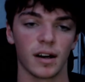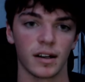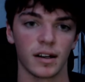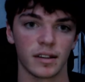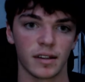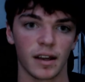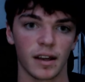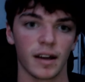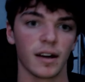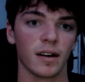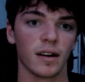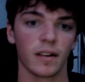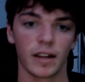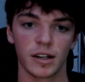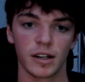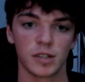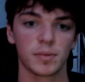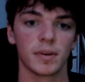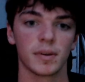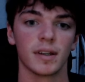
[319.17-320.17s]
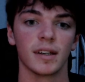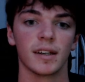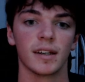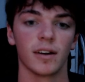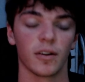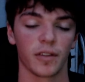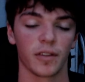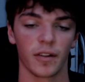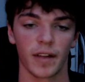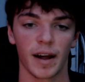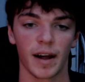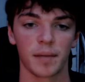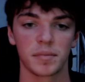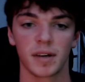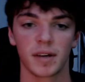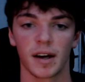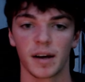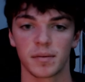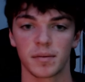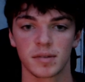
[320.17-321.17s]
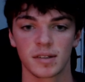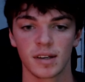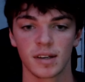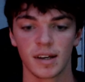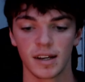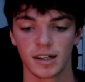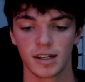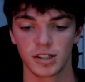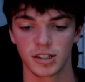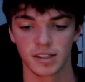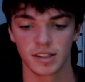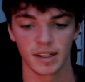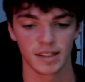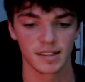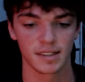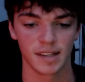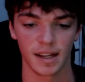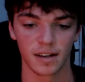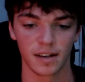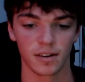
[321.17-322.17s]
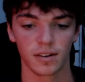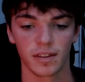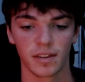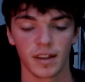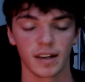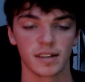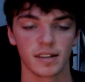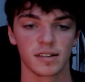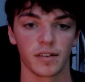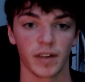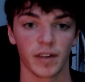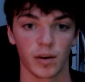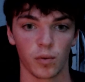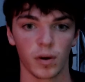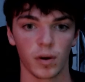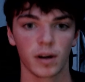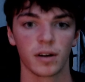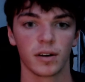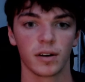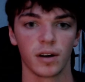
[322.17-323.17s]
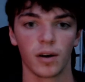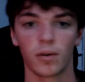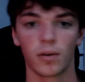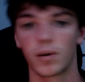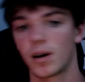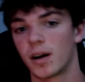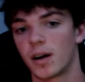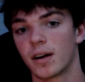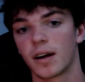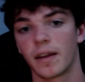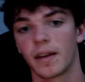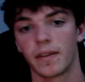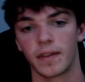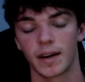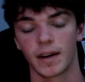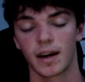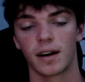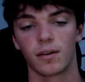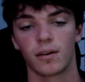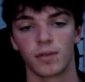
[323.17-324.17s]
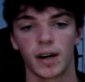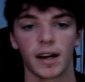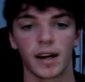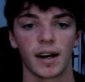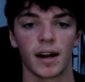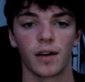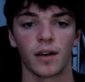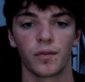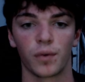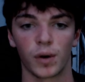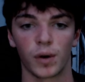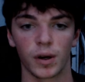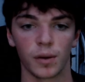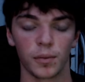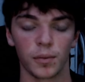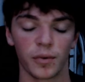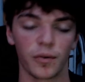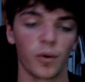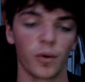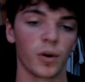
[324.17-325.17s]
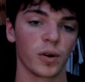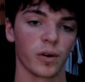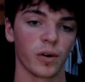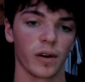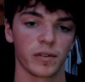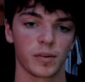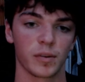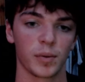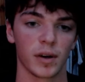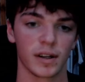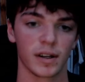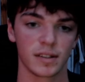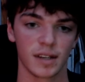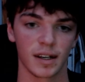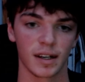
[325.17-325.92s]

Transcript: Dell, HP, all the laptops, just like standard things of like what could go wrong, and then they kind of write it out for you before you have to put it.